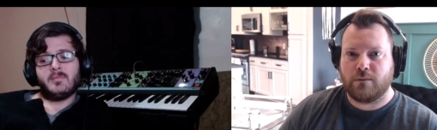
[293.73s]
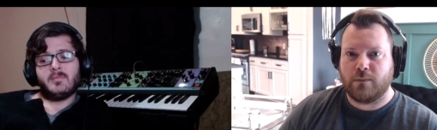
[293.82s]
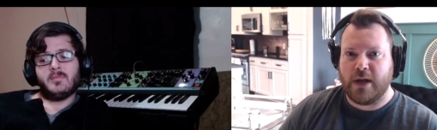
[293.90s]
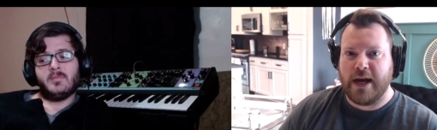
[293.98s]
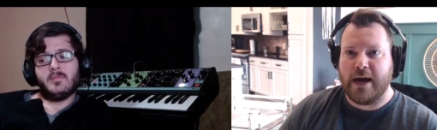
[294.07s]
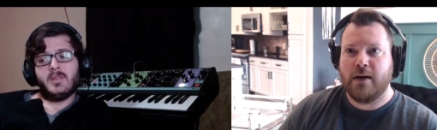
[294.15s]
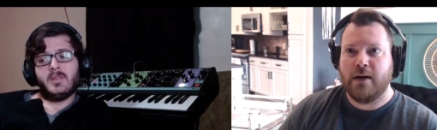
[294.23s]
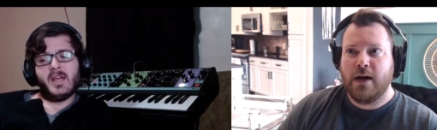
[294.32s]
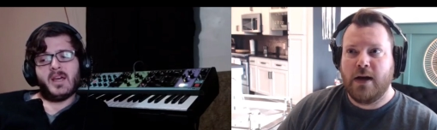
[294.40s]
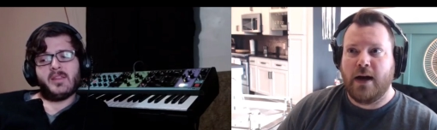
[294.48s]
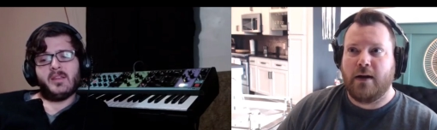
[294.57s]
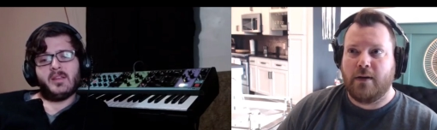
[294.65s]
Speaker 1: Yeah. Yeah, I
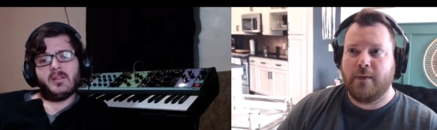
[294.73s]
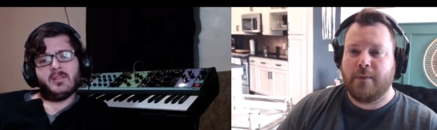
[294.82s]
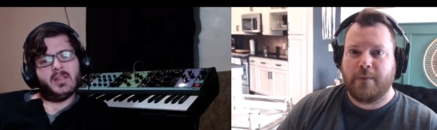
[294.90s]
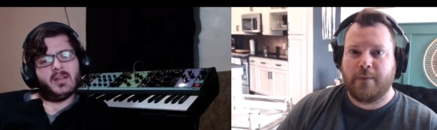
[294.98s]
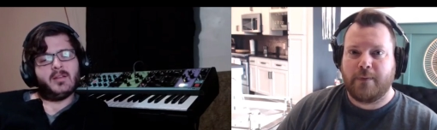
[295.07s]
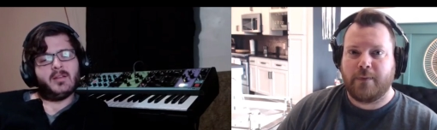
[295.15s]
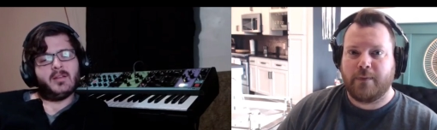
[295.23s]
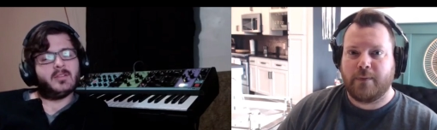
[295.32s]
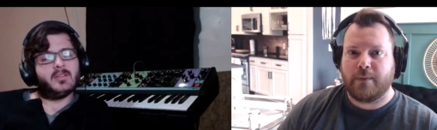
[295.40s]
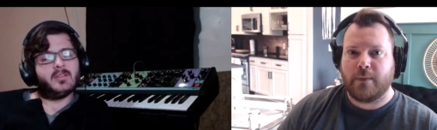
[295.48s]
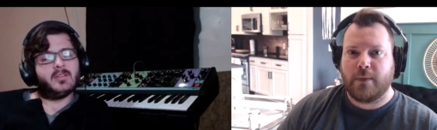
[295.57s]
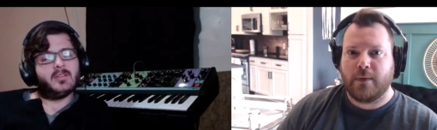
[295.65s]
think, yeah,
Speaker 2: sorry.
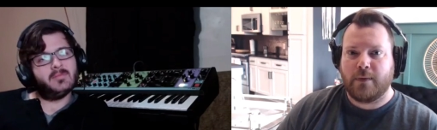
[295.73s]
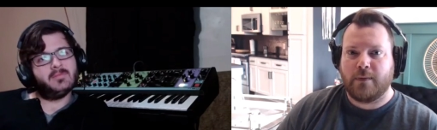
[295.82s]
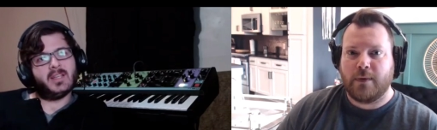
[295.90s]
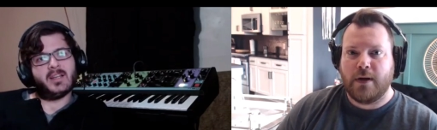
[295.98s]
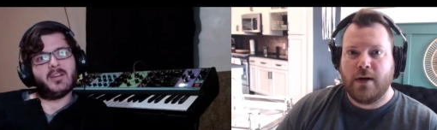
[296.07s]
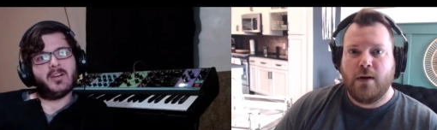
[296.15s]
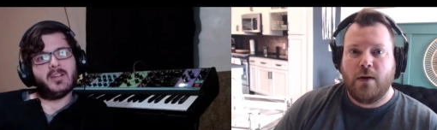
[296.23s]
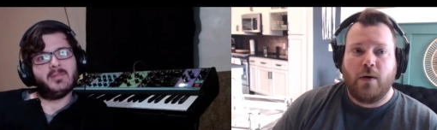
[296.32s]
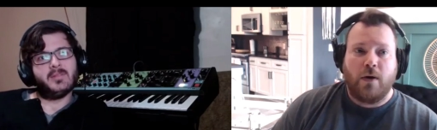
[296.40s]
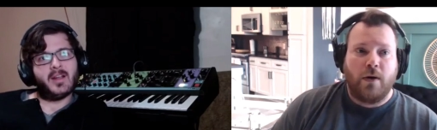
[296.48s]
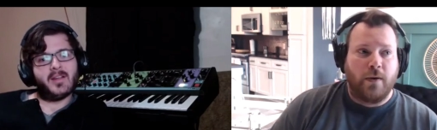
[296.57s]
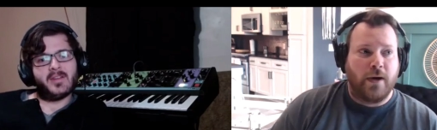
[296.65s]
Go, yeah, go on. I don't have
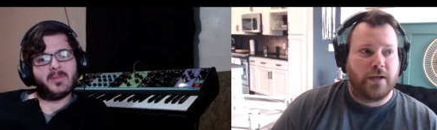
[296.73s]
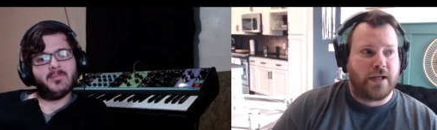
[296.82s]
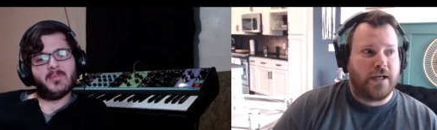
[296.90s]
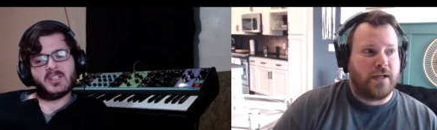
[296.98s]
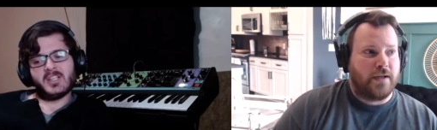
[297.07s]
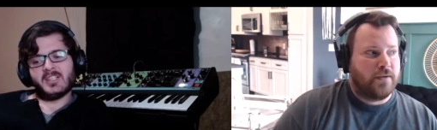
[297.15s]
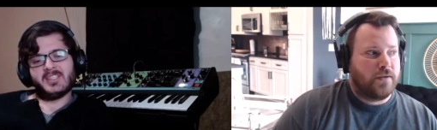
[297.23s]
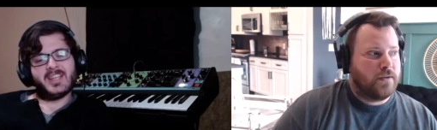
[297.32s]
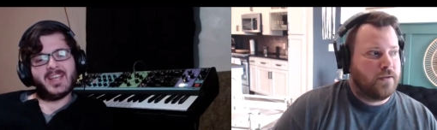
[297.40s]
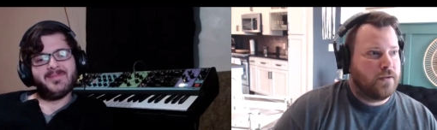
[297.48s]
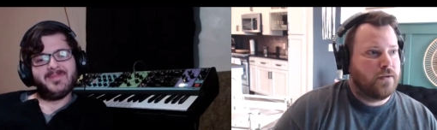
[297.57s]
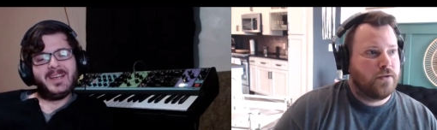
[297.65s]
any much
Speaker 1: gonna, else to say.
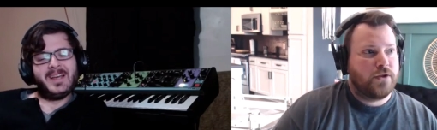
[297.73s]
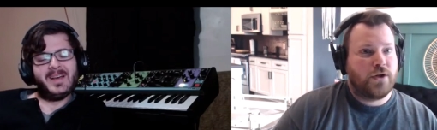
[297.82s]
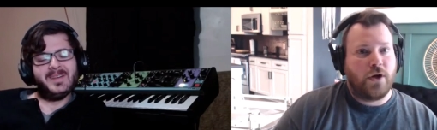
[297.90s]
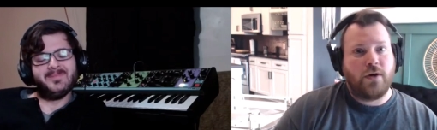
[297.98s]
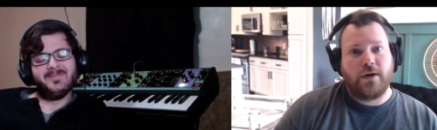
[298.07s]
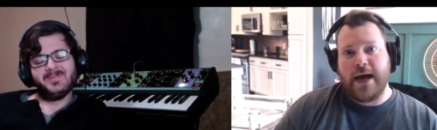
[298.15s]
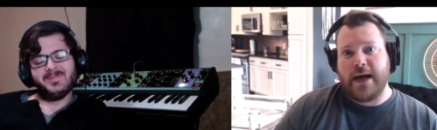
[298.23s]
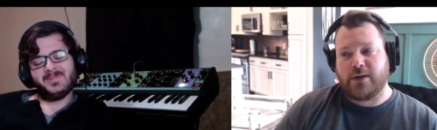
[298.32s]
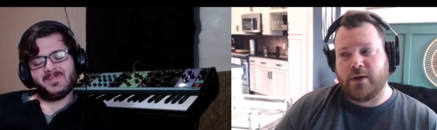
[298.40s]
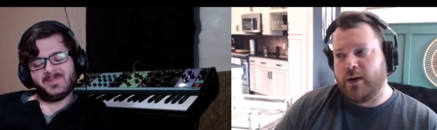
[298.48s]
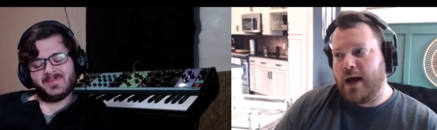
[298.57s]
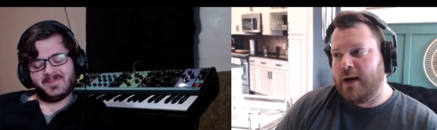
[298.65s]
So, yeah, so a
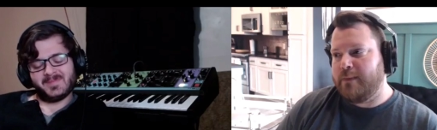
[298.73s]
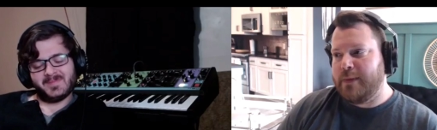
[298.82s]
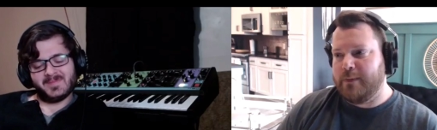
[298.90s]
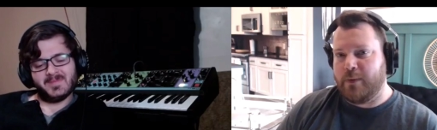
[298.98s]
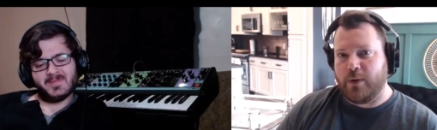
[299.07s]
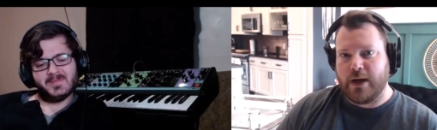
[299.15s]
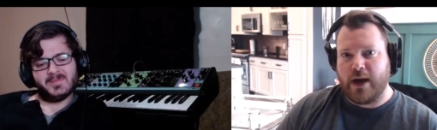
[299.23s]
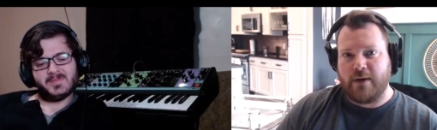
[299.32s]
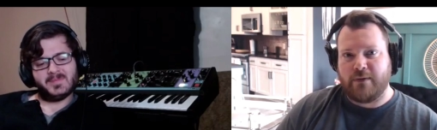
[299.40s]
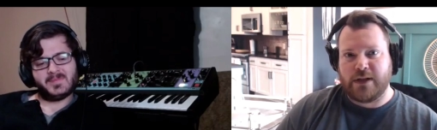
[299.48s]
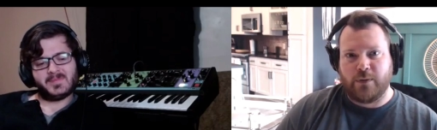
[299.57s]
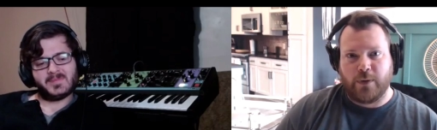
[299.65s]
lot of people can
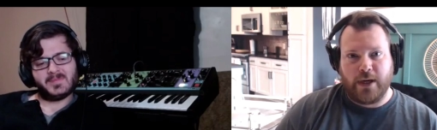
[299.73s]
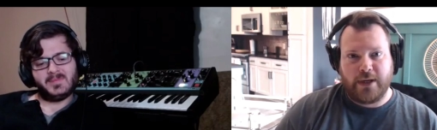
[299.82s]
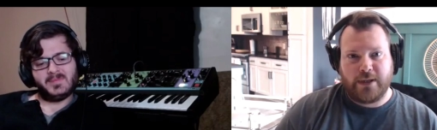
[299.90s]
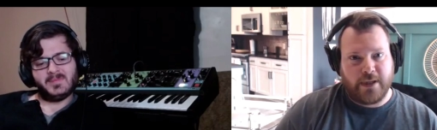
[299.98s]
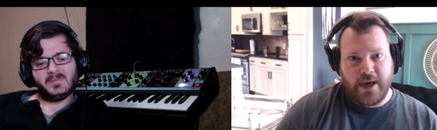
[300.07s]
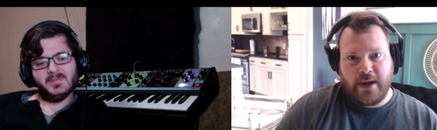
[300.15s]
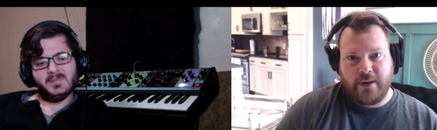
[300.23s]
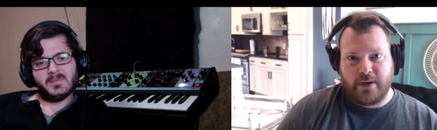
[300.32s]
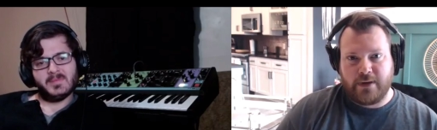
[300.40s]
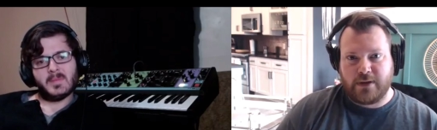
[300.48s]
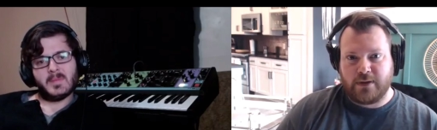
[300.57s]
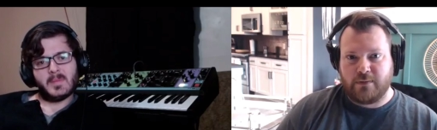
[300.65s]
obviously relate to that.
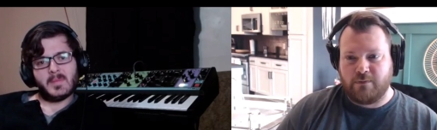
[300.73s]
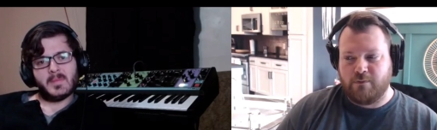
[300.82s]
That's